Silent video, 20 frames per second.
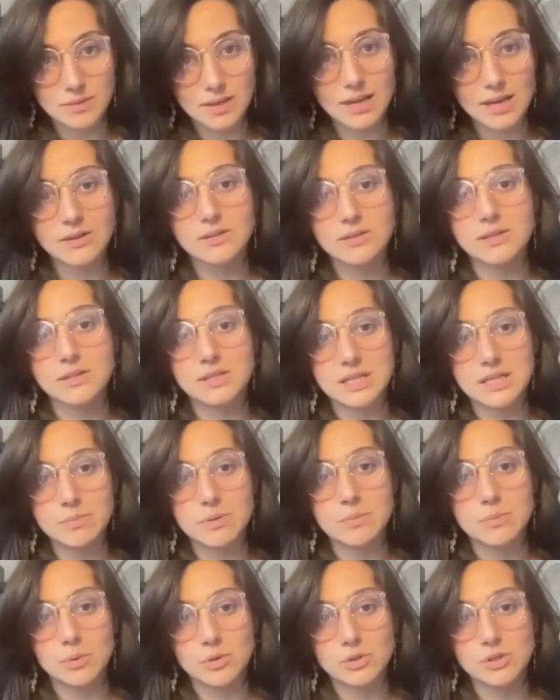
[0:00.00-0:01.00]
into the deep
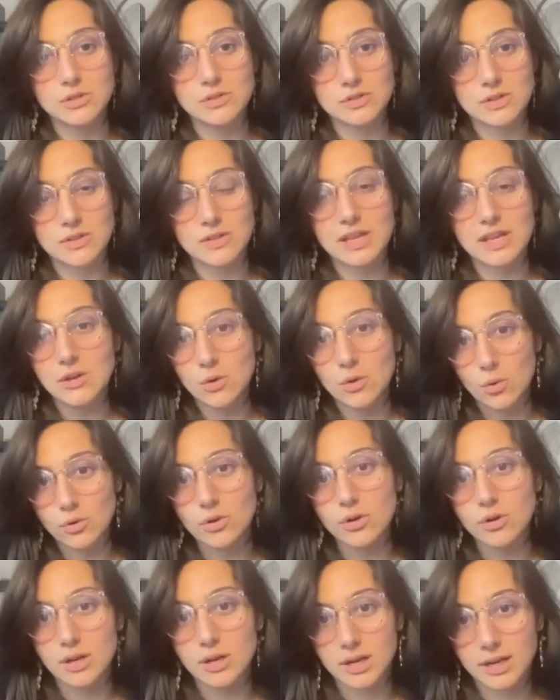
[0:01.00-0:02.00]
emotions and they know
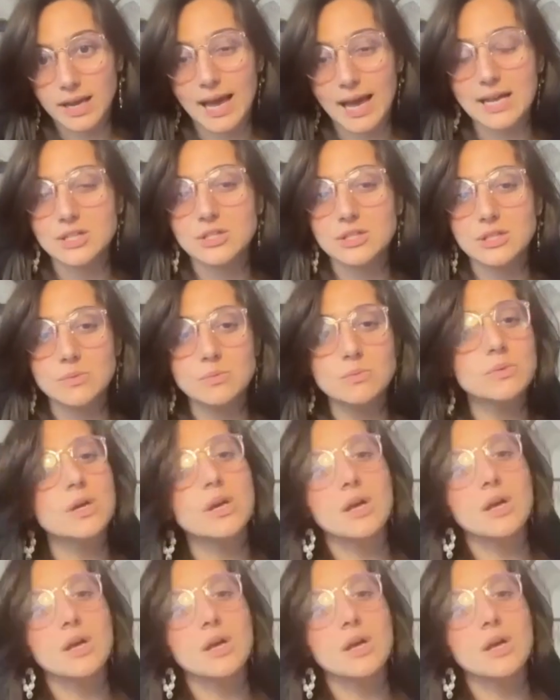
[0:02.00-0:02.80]
you're going to catch them.